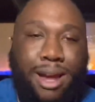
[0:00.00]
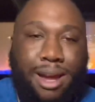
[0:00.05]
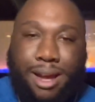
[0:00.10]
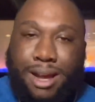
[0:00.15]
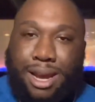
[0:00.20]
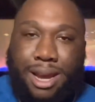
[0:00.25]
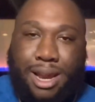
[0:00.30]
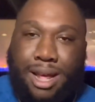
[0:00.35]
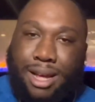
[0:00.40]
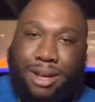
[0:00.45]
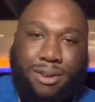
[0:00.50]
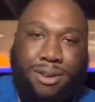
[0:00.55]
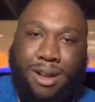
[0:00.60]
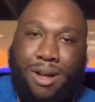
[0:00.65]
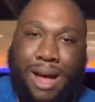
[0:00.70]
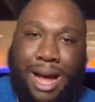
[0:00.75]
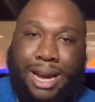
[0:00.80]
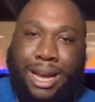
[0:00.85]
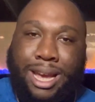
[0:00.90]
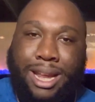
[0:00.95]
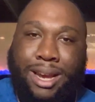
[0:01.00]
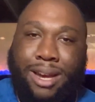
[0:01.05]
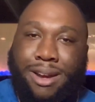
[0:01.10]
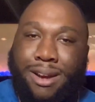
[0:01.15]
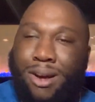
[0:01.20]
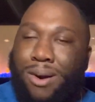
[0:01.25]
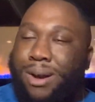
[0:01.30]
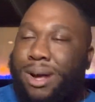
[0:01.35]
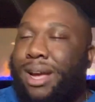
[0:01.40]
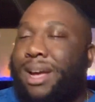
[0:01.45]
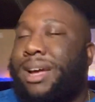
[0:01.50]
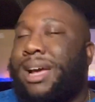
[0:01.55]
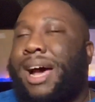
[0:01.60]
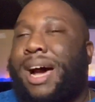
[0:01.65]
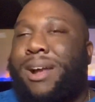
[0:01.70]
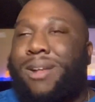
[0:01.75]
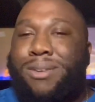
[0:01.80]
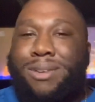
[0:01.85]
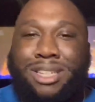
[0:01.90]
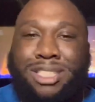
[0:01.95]
And I get it, okay?
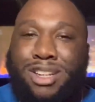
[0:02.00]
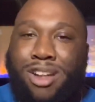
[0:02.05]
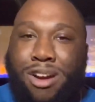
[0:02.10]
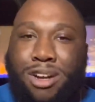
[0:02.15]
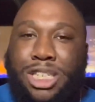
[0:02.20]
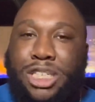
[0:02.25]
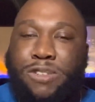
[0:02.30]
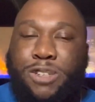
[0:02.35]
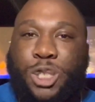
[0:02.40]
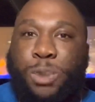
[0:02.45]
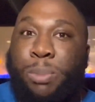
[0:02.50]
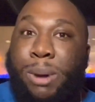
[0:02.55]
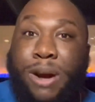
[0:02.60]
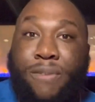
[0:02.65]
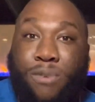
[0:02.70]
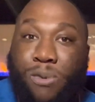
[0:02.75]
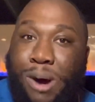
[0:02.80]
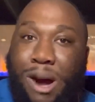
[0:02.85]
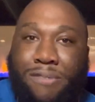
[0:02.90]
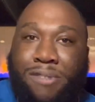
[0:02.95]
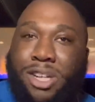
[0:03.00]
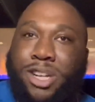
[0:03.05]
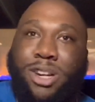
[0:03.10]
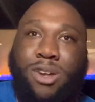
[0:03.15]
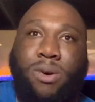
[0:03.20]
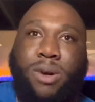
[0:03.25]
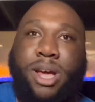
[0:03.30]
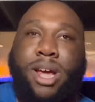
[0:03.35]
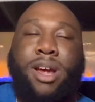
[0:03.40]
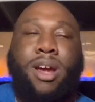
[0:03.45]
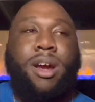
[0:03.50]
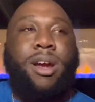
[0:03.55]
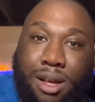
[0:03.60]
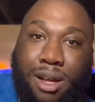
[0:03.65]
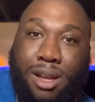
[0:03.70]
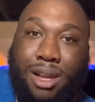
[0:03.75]
As long as you're respectful, I really don't care.